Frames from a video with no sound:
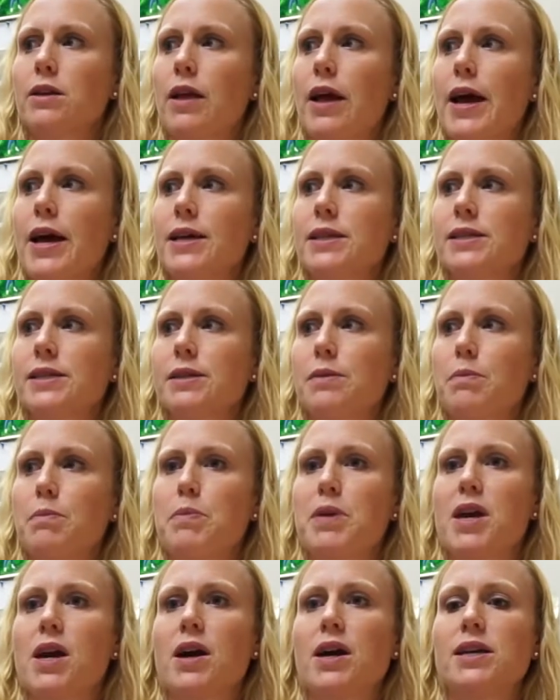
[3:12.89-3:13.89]
class,
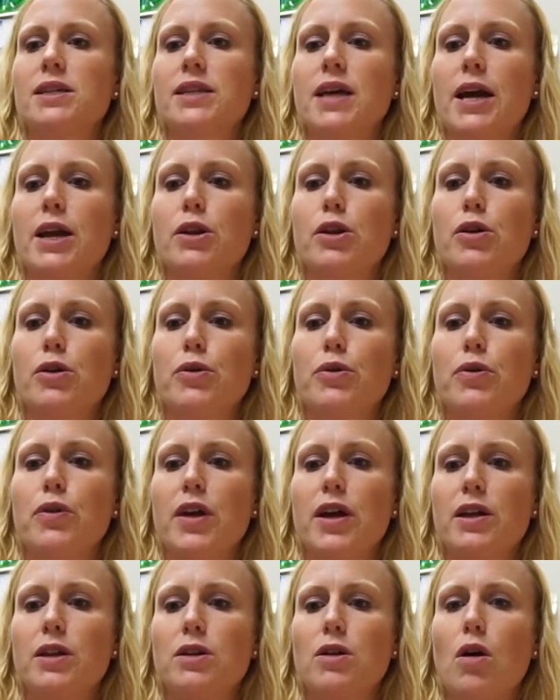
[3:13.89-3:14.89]
because I knew
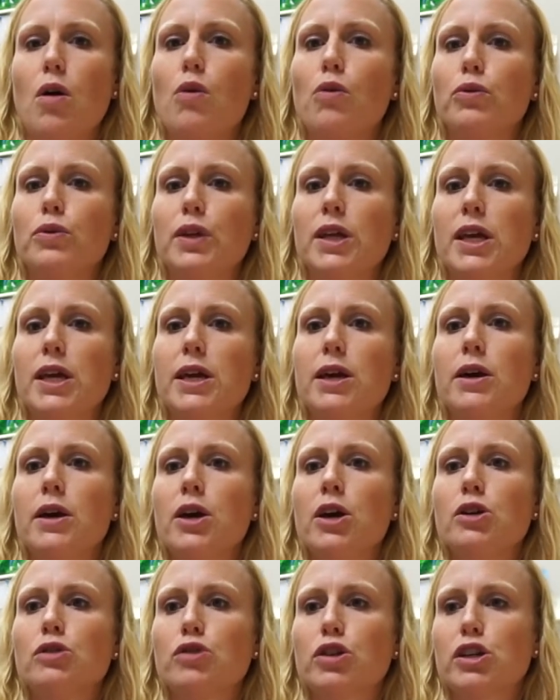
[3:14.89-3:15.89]
that only
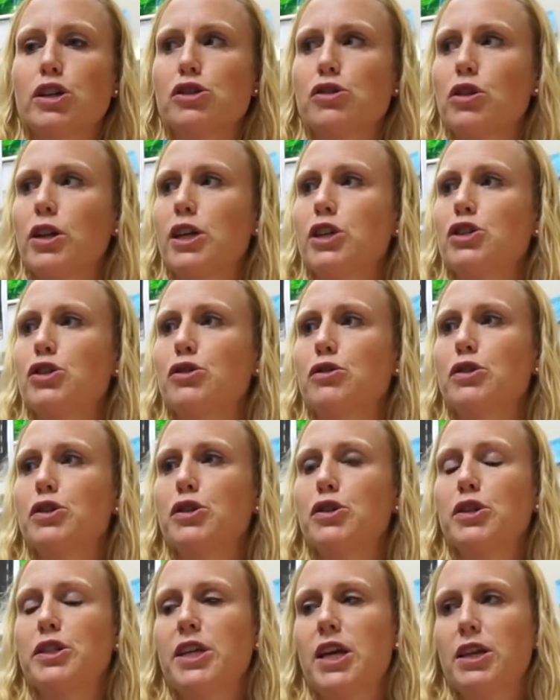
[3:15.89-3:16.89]
traditional age students
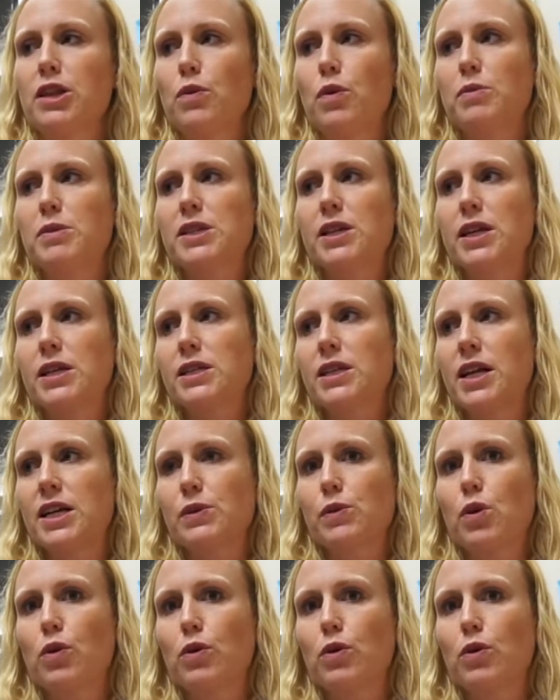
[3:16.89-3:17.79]
could take the women's studies class. We